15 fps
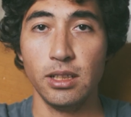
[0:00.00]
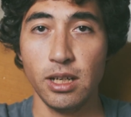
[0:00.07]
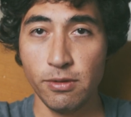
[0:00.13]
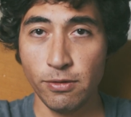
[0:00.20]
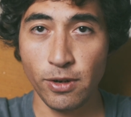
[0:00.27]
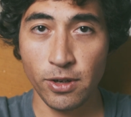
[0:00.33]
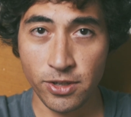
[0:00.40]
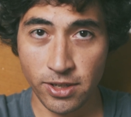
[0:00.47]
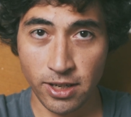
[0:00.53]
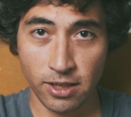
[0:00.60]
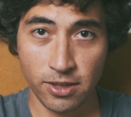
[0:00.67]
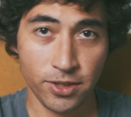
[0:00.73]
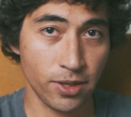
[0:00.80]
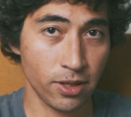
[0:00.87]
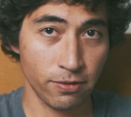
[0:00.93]
I first
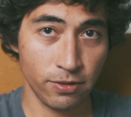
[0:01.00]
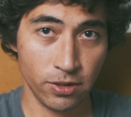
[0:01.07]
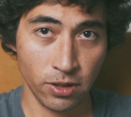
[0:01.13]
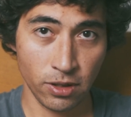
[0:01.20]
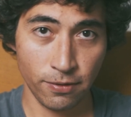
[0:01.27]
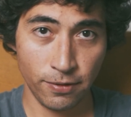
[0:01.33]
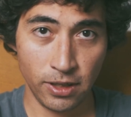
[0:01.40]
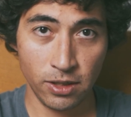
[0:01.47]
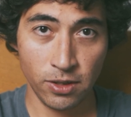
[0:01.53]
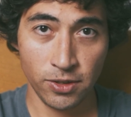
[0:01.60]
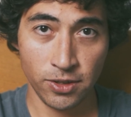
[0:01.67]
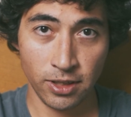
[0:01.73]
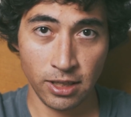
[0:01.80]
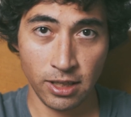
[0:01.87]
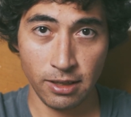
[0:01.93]
started stock photography
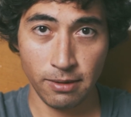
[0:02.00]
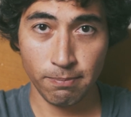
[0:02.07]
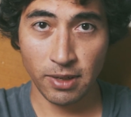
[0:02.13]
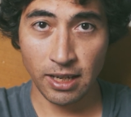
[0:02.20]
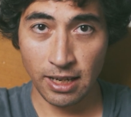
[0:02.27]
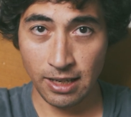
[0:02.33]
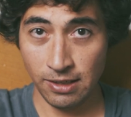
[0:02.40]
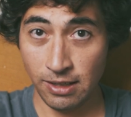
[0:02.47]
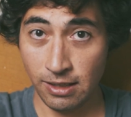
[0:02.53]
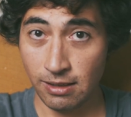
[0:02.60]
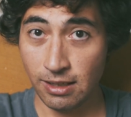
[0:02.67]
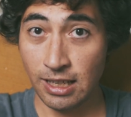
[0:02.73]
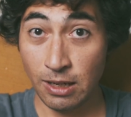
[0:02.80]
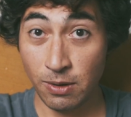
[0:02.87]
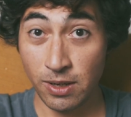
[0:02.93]
using a
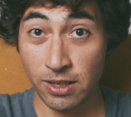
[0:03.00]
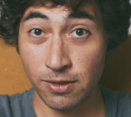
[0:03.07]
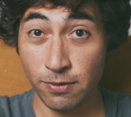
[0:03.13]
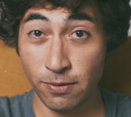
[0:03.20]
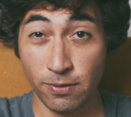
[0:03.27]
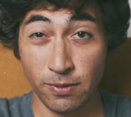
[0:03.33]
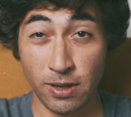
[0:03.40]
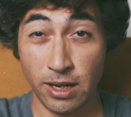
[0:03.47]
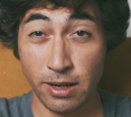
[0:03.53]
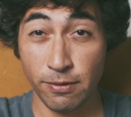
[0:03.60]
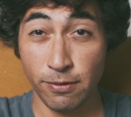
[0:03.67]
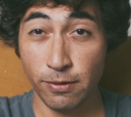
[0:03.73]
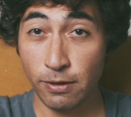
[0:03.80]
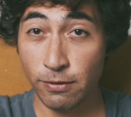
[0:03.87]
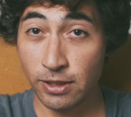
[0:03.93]
Canon EOS
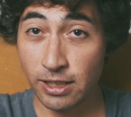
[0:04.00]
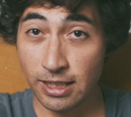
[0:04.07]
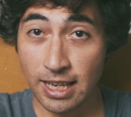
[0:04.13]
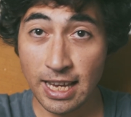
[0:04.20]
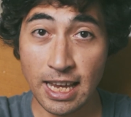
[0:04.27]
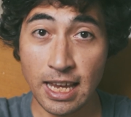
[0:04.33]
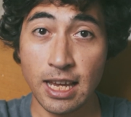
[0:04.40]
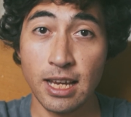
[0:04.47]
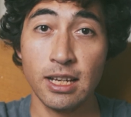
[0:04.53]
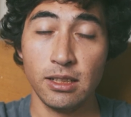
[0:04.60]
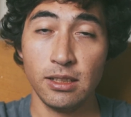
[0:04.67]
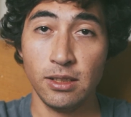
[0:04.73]
550D,